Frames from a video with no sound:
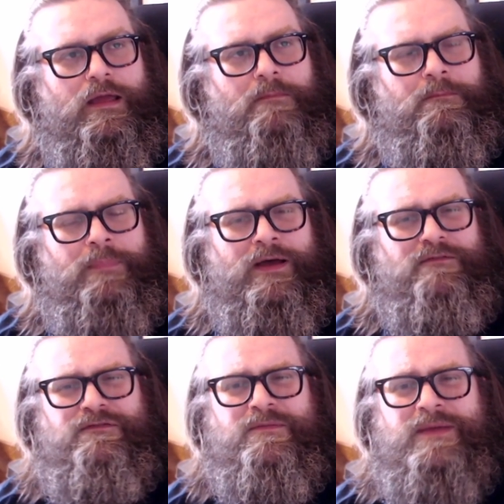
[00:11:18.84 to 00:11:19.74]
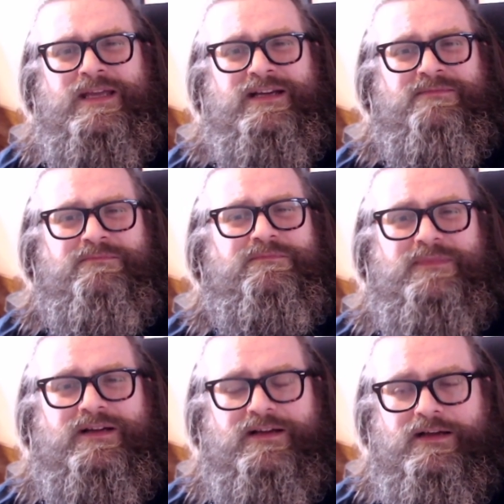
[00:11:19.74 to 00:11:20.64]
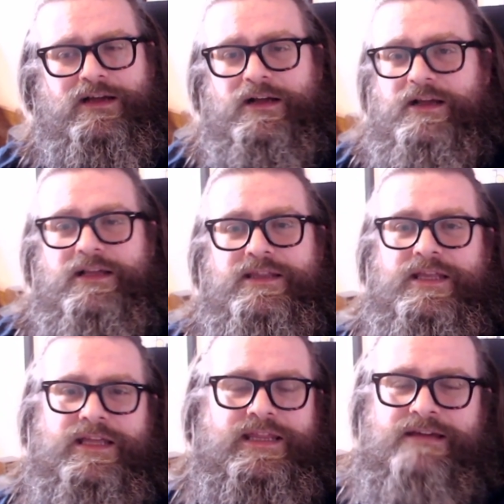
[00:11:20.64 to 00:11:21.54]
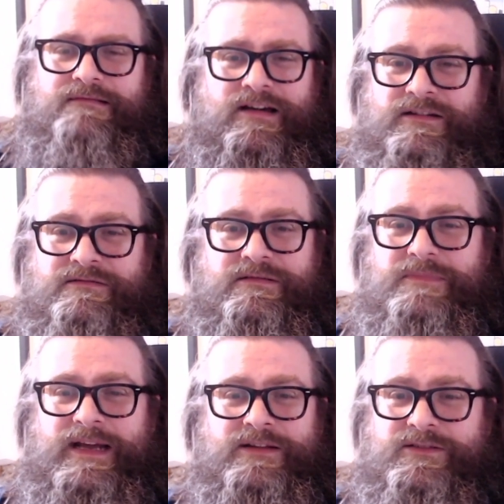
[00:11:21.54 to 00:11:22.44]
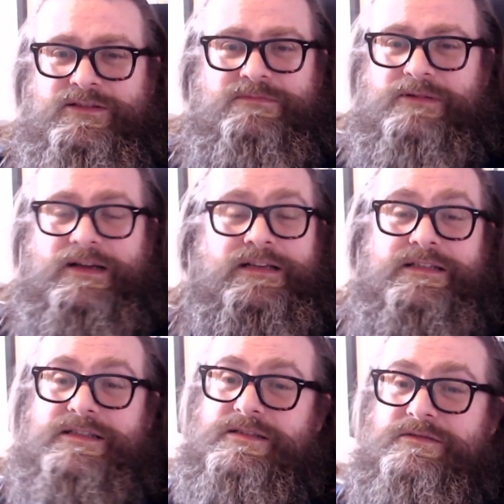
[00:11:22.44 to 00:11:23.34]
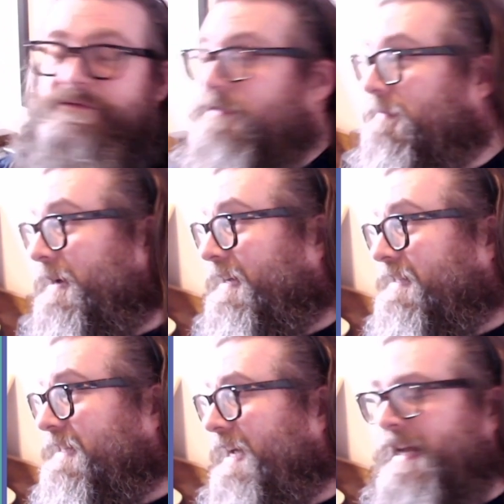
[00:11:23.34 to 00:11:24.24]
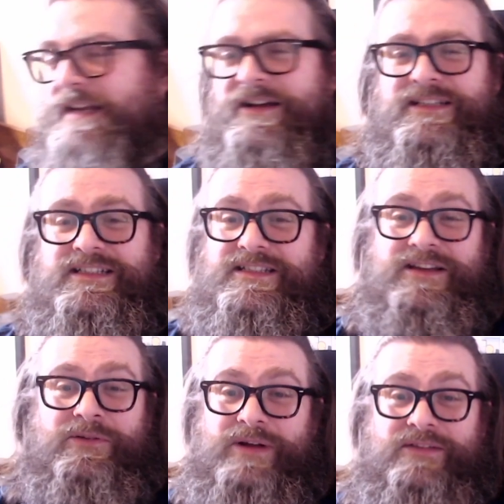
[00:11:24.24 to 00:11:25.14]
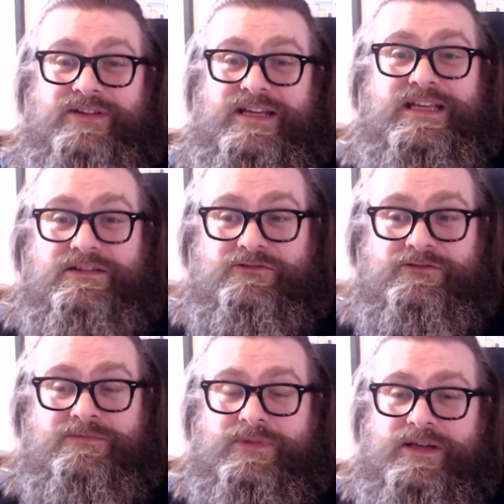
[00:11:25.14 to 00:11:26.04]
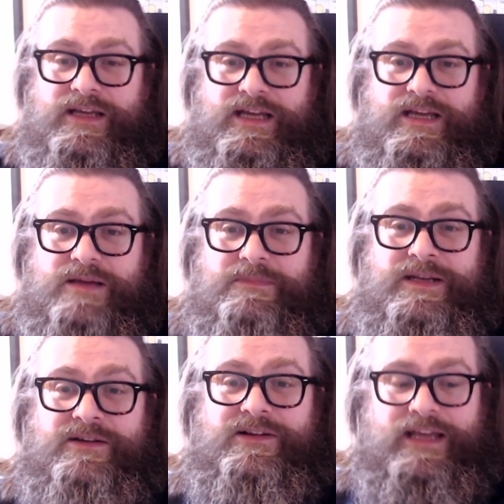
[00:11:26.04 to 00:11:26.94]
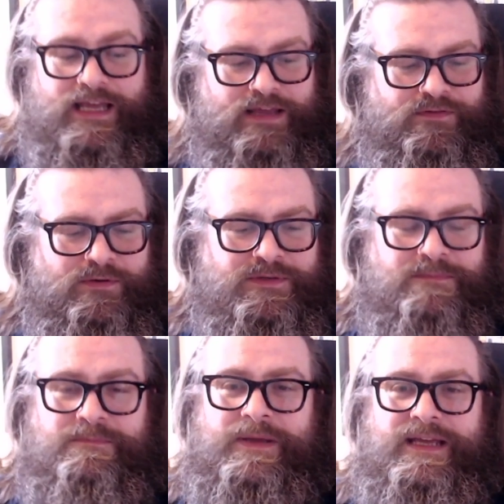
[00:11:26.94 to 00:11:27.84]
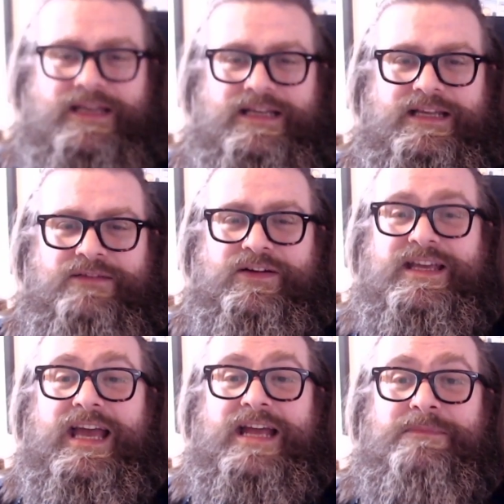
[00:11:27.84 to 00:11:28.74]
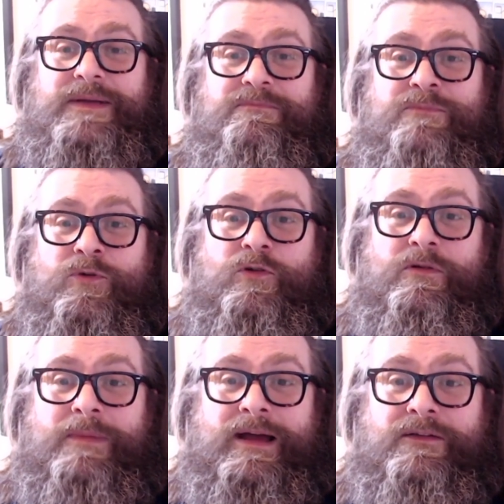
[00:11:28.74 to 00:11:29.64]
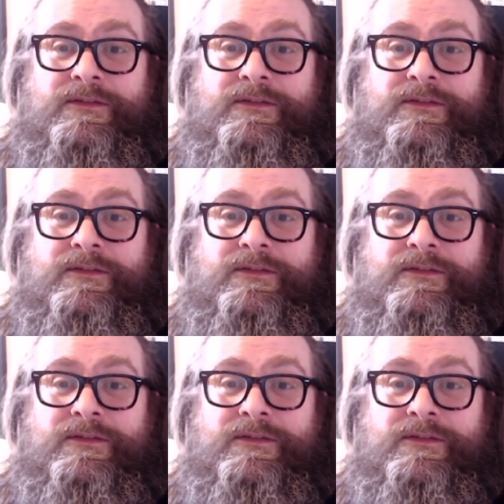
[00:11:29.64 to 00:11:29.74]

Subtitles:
but for me, they're £100 plus for a Mega CD, and I just don't have a need for them. Be nice if I cared a bit more about